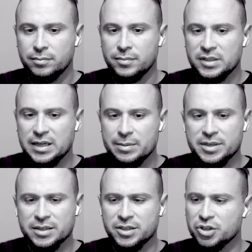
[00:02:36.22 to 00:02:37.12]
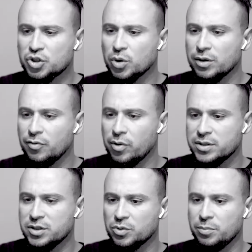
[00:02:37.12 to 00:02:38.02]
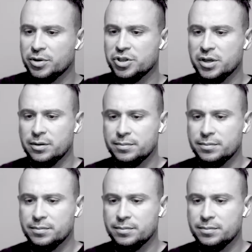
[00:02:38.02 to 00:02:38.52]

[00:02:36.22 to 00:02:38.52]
Sam's got such a strong voice, he's really pushing it.